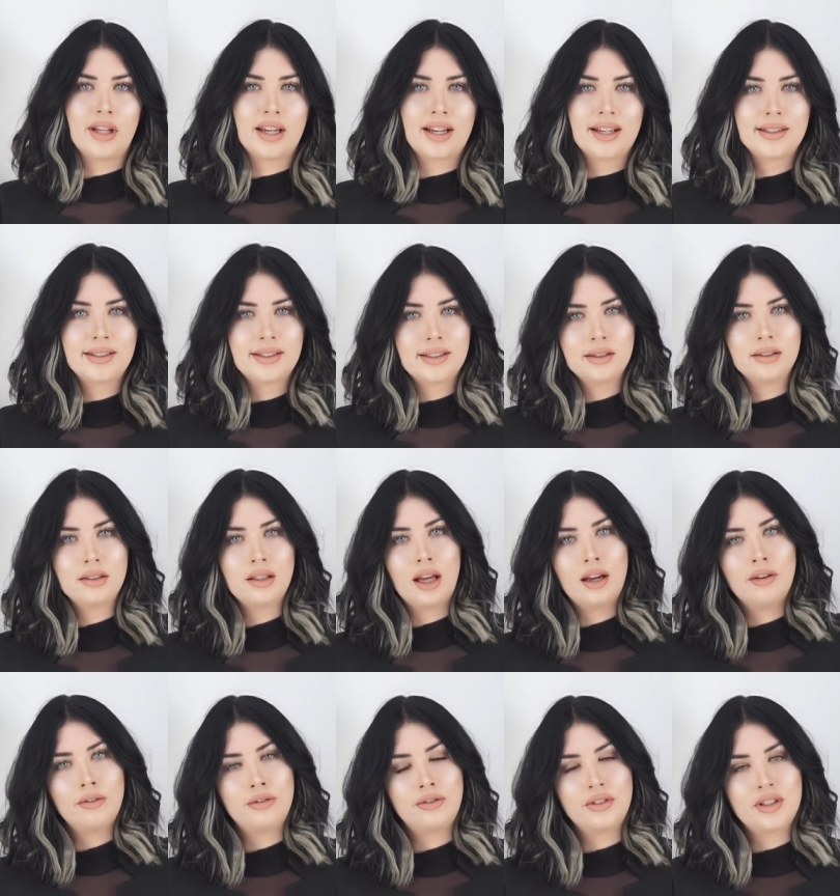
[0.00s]
Like I still
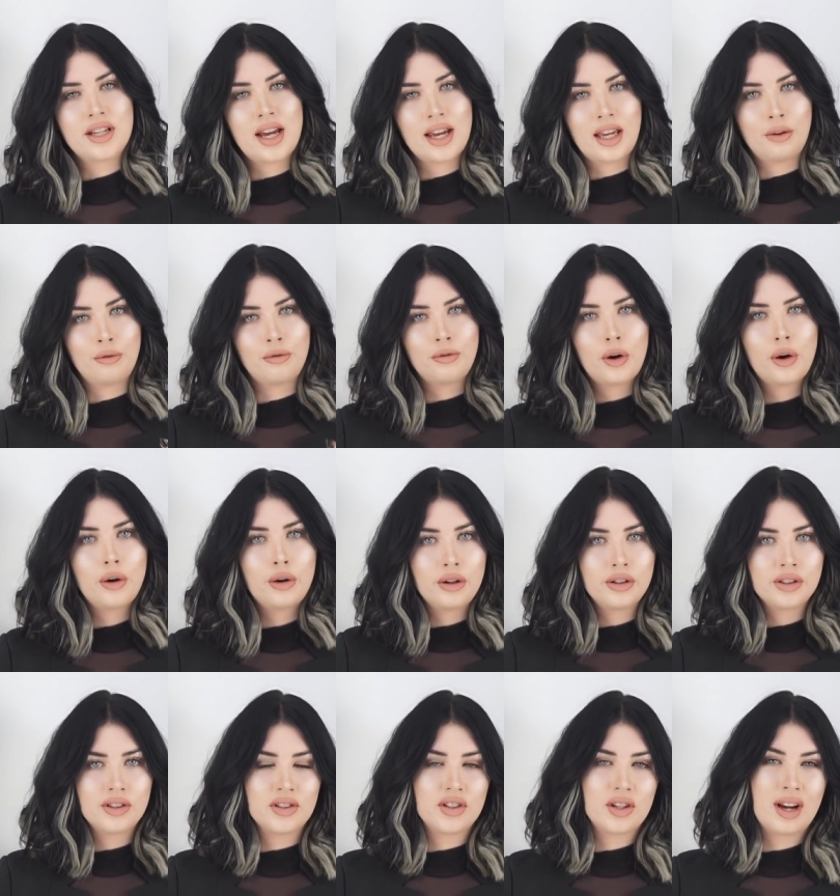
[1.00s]
love taking
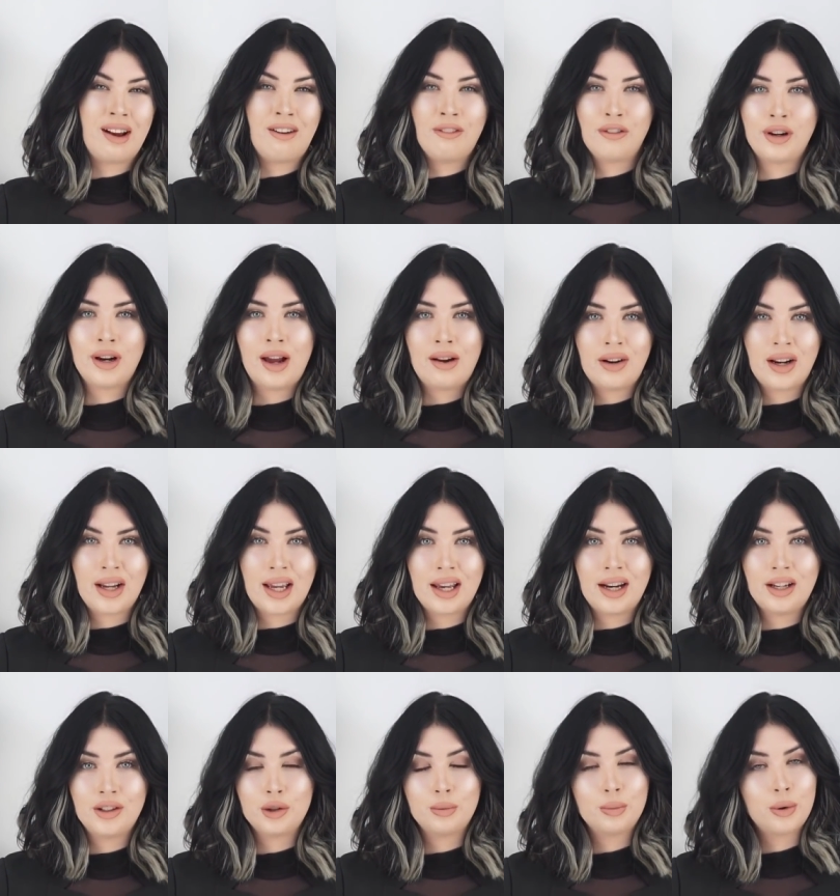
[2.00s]
photos and so every now and
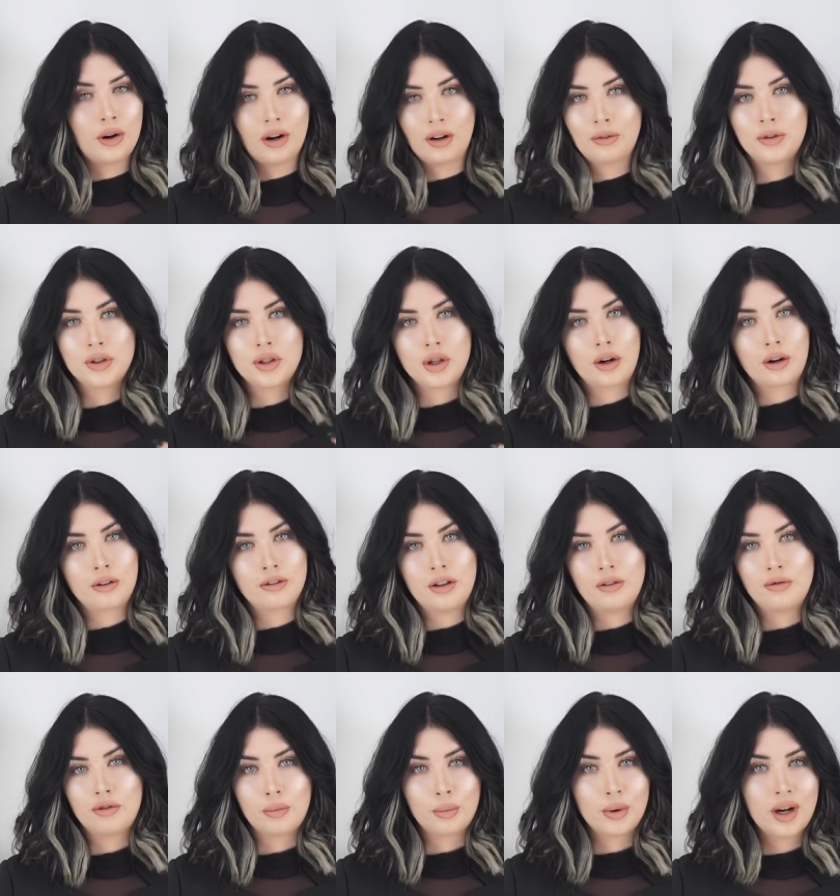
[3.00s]
again I do product
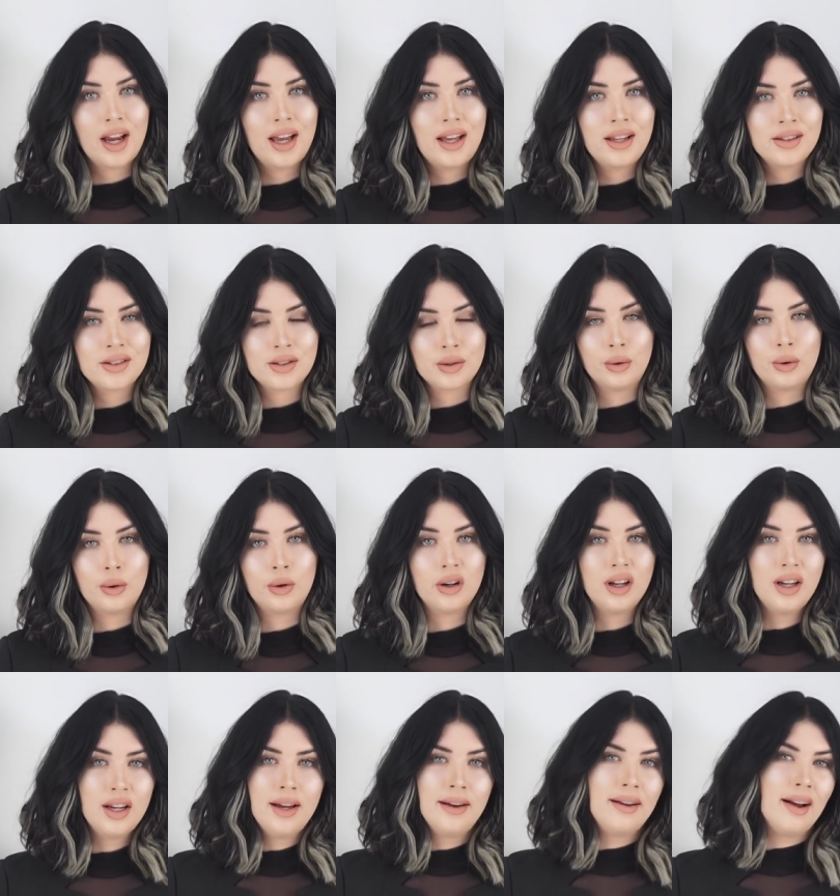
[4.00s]
photography for brands or
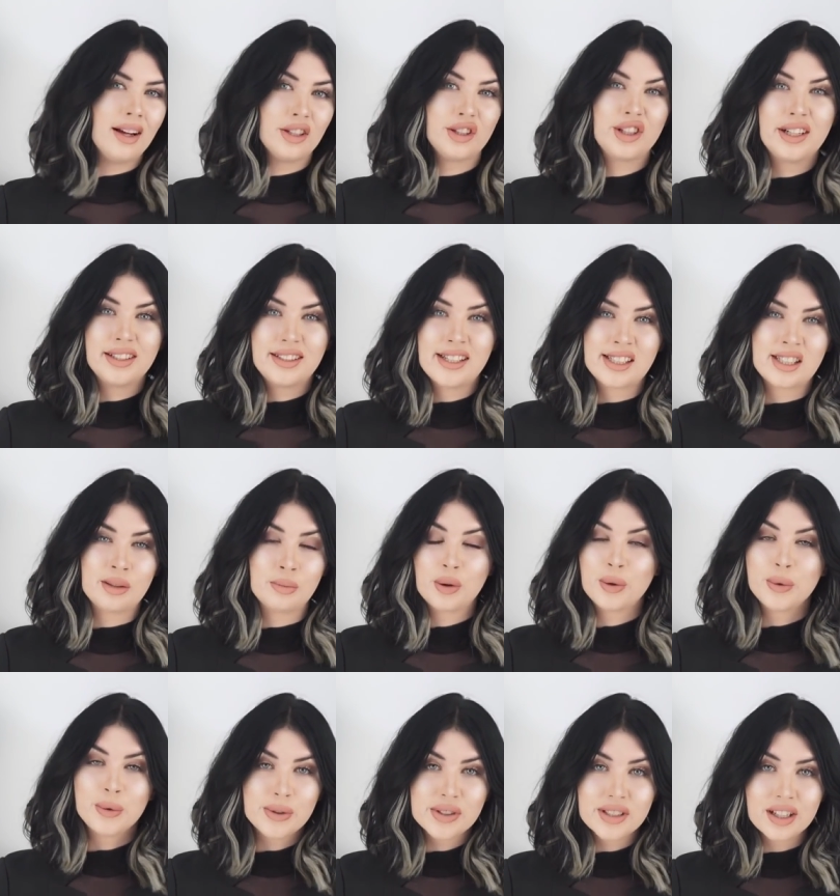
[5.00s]
I try and take some
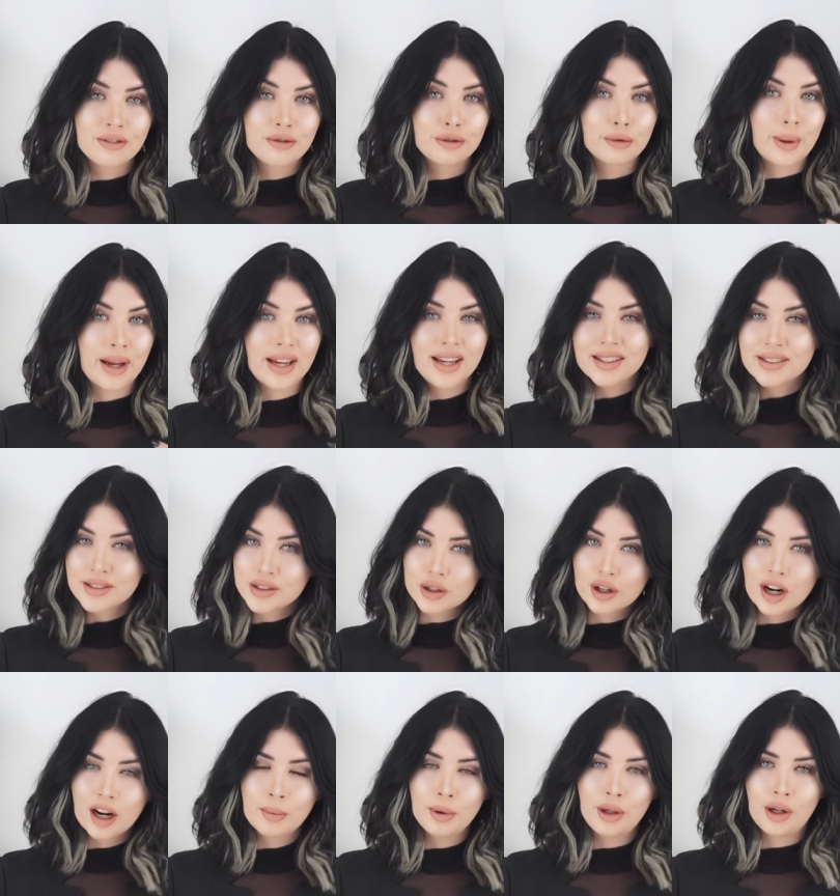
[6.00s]
cool stuff for my
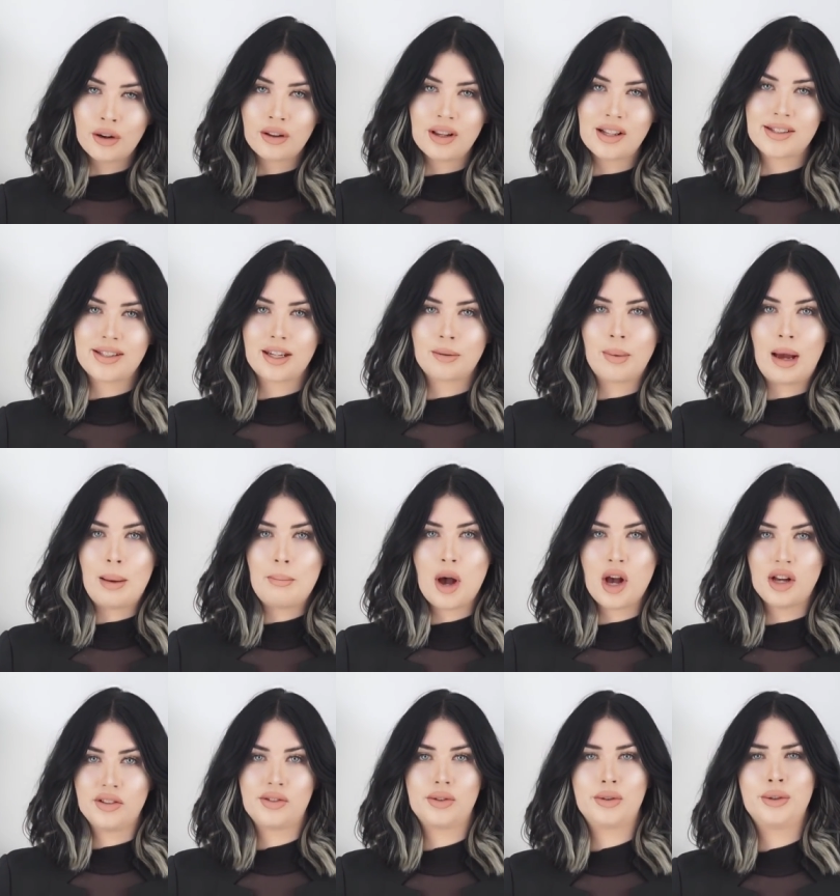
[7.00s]
Instagram, you know, that's like my
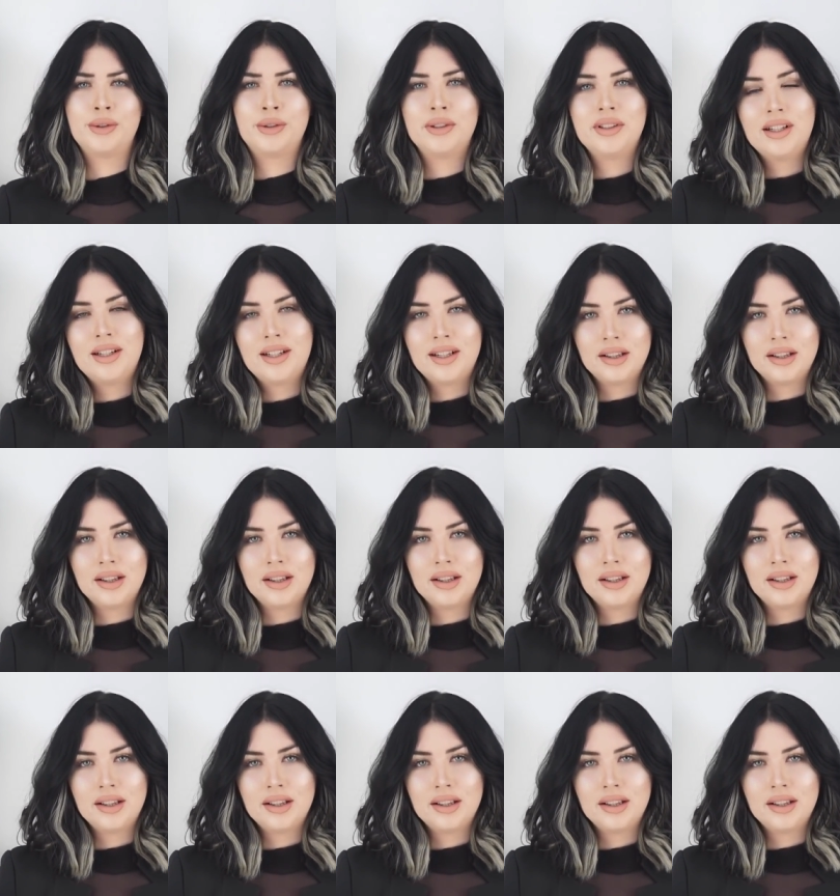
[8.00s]
personal